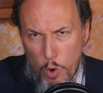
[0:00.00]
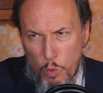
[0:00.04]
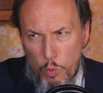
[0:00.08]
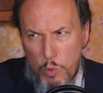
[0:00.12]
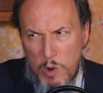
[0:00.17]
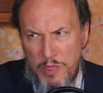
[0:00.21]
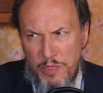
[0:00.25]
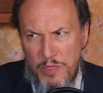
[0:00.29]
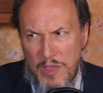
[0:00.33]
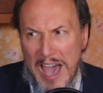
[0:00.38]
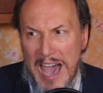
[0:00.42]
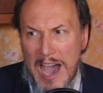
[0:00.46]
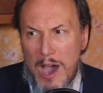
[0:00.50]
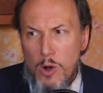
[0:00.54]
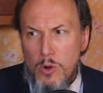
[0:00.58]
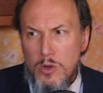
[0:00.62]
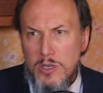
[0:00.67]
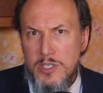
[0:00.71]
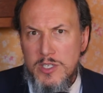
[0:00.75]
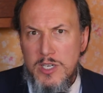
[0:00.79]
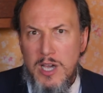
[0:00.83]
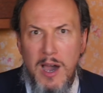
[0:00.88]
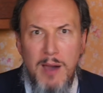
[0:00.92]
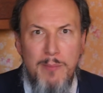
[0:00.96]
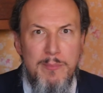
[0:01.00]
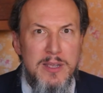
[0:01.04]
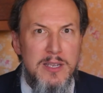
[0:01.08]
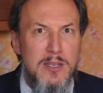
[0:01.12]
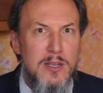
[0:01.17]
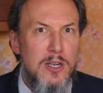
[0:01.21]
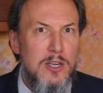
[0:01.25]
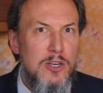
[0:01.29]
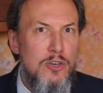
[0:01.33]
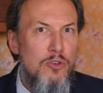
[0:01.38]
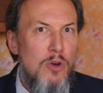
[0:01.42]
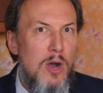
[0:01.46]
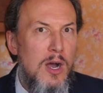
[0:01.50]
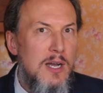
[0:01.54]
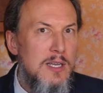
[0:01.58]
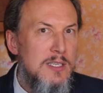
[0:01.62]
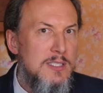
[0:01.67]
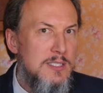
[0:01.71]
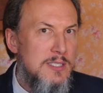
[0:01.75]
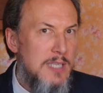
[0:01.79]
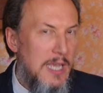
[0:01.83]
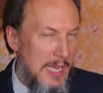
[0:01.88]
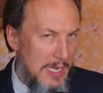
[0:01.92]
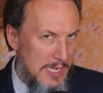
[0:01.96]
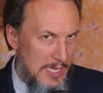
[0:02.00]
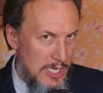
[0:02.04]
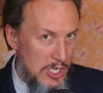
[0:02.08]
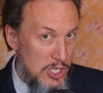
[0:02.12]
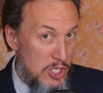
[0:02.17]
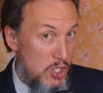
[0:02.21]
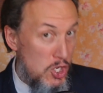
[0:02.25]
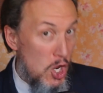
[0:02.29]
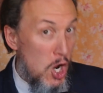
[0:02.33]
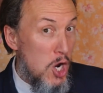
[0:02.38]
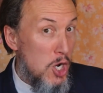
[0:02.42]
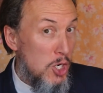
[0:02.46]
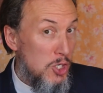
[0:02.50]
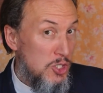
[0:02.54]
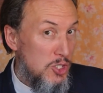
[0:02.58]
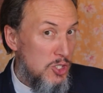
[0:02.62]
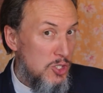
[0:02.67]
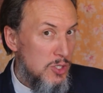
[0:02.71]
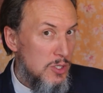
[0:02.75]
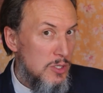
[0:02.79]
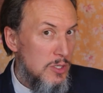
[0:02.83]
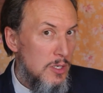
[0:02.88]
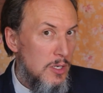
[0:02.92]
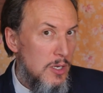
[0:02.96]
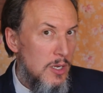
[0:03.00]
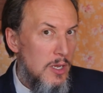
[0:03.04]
without coming across any dirt,